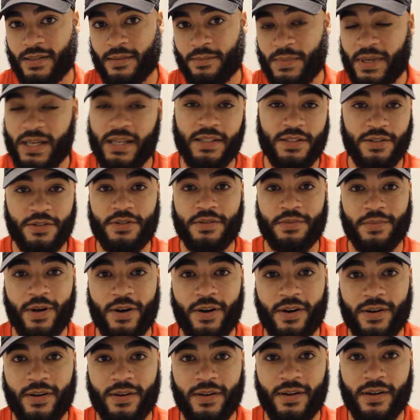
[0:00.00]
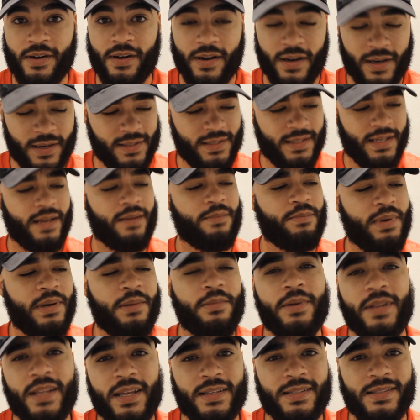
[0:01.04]
being too small are the same
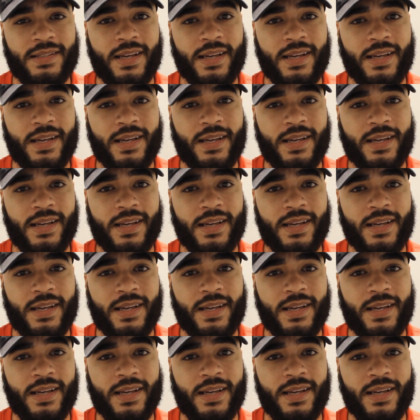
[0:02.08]
people that